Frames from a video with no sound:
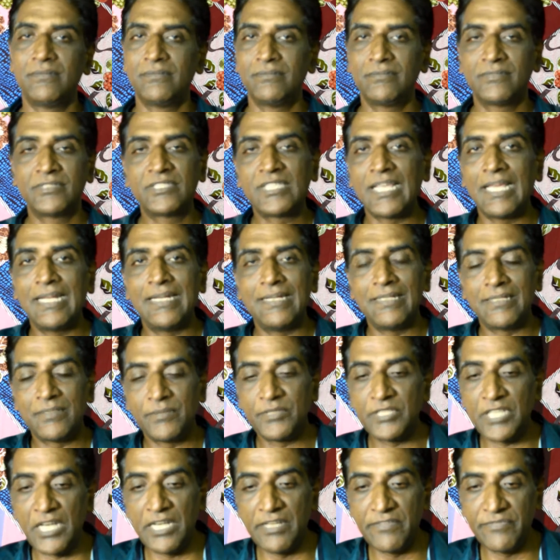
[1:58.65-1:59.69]
silent
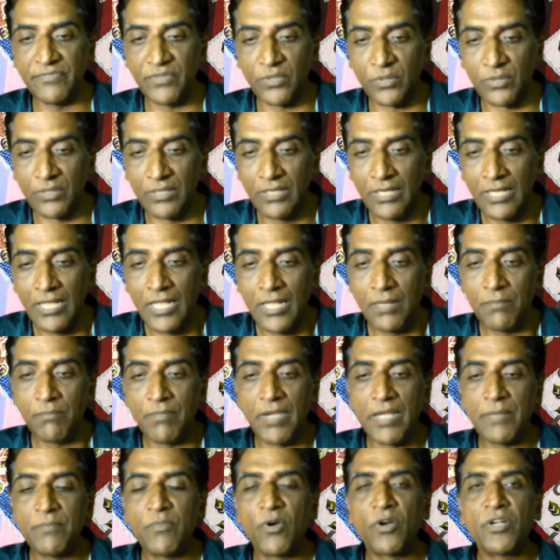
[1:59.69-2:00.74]
telephone.
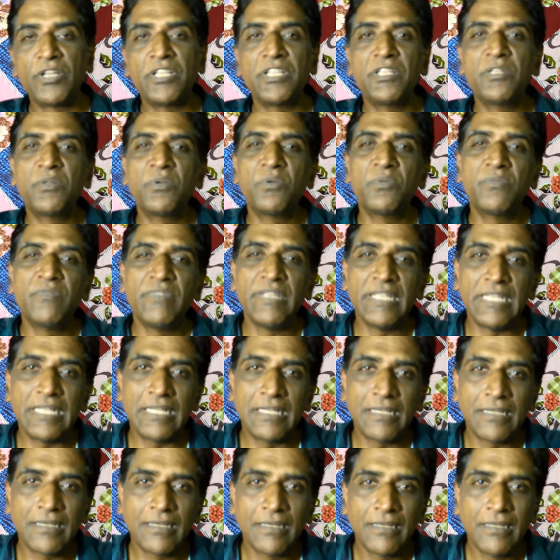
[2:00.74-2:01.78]
My body grew
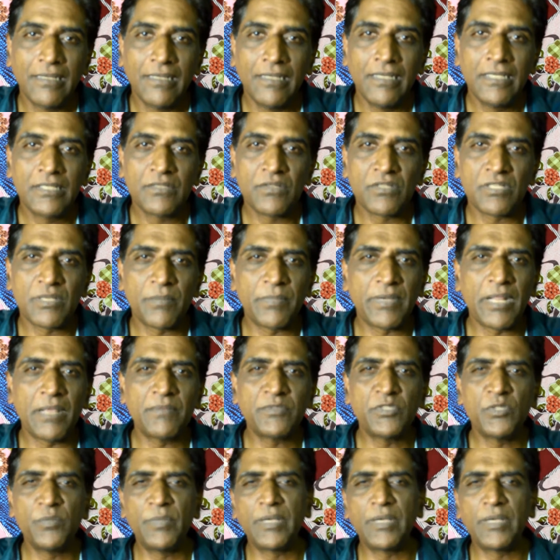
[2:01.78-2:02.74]
weak. So sometimes you